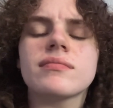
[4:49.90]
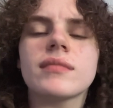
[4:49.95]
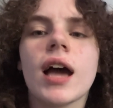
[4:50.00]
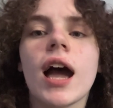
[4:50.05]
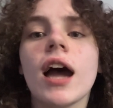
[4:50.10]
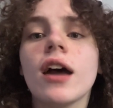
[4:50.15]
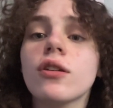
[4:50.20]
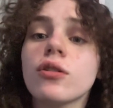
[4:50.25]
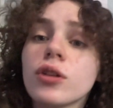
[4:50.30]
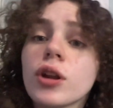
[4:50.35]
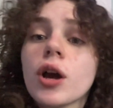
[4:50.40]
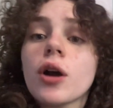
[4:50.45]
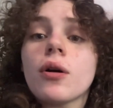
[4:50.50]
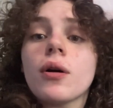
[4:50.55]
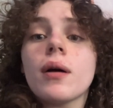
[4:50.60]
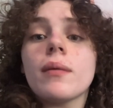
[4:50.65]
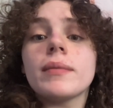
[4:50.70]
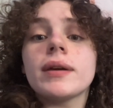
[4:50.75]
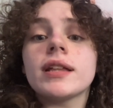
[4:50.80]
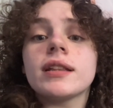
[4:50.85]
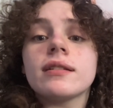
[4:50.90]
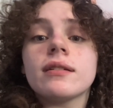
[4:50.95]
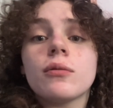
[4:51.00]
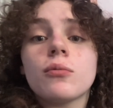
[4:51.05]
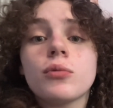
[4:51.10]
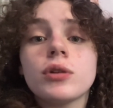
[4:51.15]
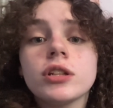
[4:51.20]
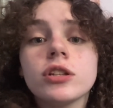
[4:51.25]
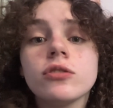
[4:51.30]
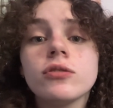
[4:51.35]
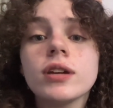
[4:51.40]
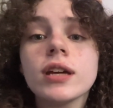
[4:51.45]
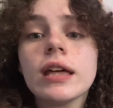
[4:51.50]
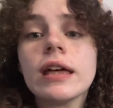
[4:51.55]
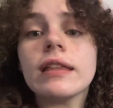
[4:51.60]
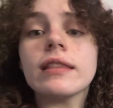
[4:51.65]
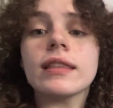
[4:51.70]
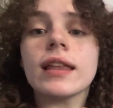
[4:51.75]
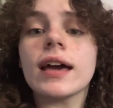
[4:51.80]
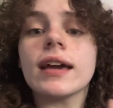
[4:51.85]
I don't know. I mean, when you
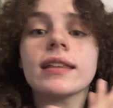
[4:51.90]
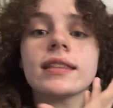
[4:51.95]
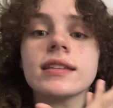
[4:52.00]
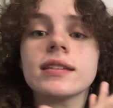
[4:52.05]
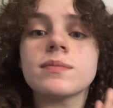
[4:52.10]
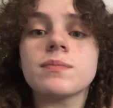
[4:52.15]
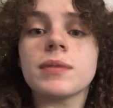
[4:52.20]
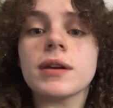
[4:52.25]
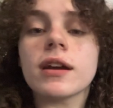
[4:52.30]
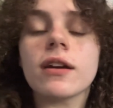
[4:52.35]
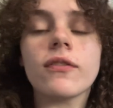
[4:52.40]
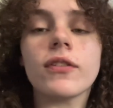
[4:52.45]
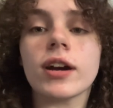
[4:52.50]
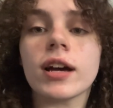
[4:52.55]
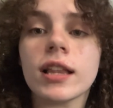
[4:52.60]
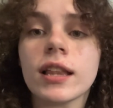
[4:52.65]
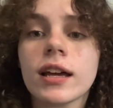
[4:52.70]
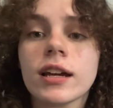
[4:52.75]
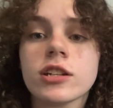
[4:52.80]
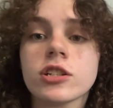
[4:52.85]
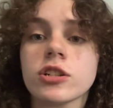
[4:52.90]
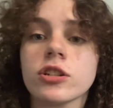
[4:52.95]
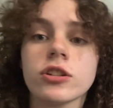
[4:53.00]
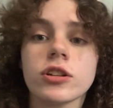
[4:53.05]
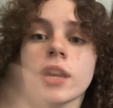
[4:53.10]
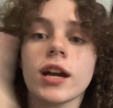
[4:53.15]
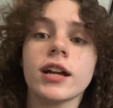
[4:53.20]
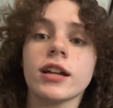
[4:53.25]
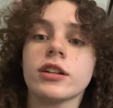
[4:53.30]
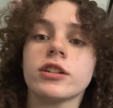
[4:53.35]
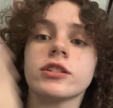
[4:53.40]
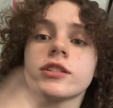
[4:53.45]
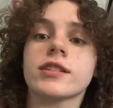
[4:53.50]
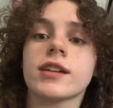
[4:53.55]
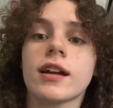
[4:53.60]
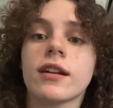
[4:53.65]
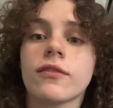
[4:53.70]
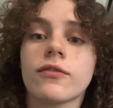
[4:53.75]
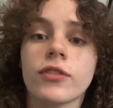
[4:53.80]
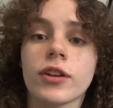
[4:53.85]
get like this big of a collection, you kind of just
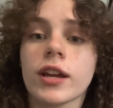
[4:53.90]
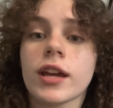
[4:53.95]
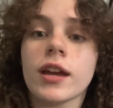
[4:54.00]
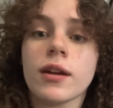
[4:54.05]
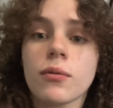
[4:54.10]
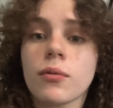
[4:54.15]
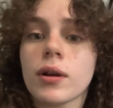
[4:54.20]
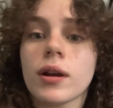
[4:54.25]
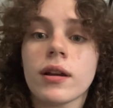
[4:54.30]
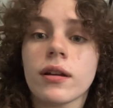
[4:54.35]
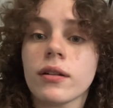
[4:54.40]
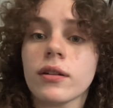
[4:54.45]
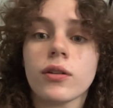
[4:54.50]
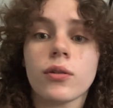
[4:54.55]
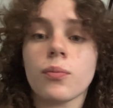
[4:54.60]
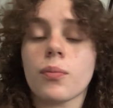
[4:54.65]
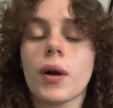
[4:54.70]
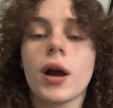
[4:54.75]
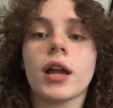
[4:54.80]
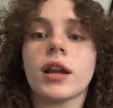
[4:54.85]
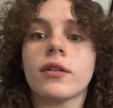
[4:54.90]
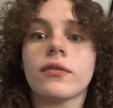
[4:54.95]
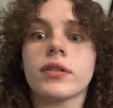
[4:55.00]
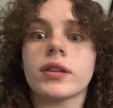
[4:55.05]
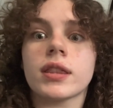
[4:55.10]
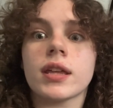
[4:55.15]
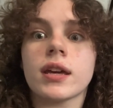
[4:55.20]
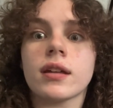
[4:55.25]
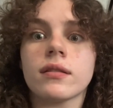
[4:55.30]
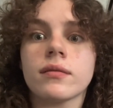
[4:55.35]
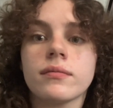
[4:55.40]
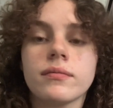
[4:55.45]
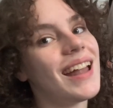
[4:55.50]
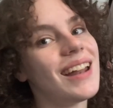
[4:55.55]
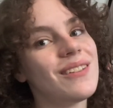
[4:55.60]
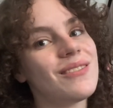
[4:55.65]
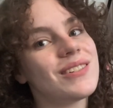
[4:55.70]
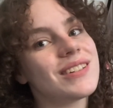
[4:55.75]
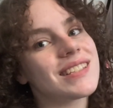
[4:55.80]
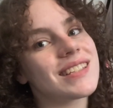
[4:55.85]
kind of forget where you bought everything.
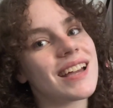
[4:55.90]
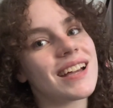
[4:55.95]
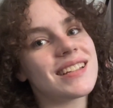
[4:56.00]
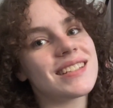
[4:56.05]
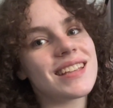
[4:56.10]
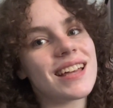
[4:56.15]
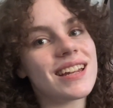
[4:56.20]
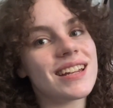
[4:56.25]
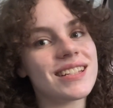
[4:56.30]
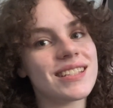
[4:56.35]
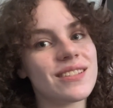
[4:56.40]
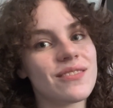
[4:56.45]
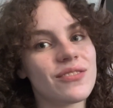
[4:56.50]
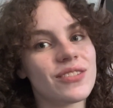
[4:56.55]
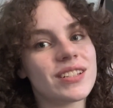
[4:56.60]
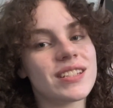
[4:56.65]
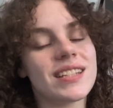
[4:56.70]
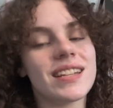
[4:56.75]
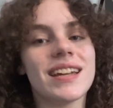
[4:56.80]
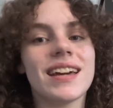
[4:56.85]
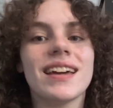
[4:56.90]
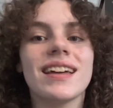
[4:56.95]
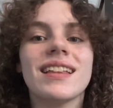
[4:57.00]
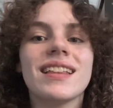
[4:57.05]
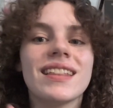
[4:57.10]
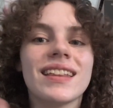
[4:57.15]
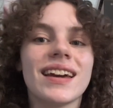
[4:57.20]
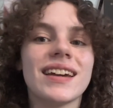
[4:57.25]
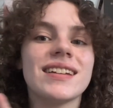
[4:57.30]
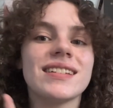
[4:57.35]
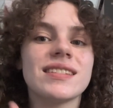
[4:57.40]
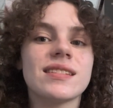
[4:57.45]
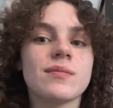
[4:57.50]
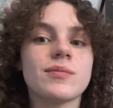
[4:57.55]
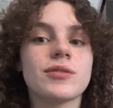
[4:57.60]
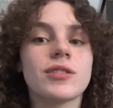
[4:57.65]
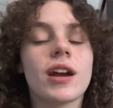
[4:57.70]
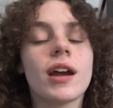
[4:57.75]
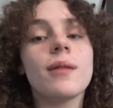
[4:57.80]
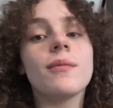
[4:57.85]
Anyways, guys, that is it for today. Like and
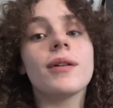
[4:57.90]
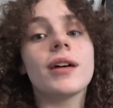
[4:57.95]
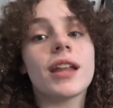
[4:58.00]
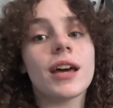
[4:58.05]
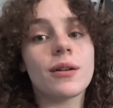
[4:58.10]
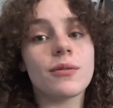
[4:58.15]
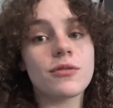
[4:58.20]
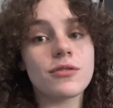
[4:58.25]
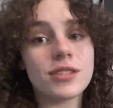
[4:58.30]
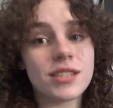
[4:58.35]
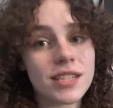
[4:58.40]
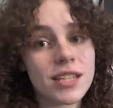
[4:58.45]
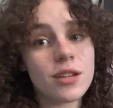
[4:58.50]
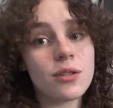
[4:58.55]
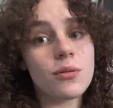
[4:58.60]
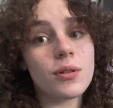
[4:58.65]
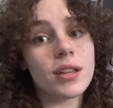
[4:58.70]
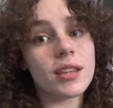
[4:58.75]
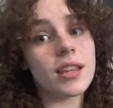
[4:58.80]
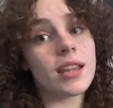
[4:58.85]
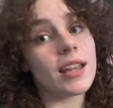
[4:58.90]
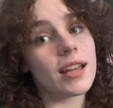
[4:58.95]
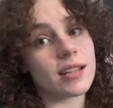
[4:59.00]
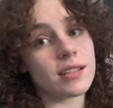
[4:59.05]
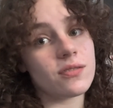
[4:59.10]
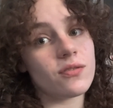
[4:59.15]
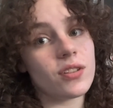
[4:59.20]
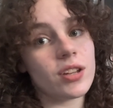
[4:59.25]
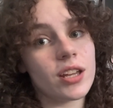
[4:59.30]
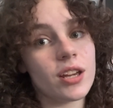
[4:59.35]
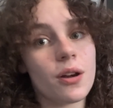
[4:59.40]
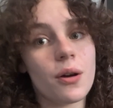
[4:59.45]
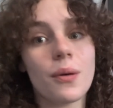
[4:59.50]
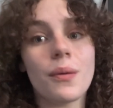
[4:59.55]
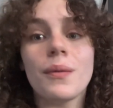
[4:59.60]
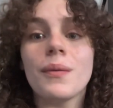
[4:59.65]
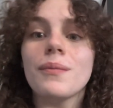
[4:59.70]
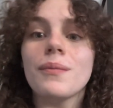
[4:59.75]
subscribe, and I will see you in the next video.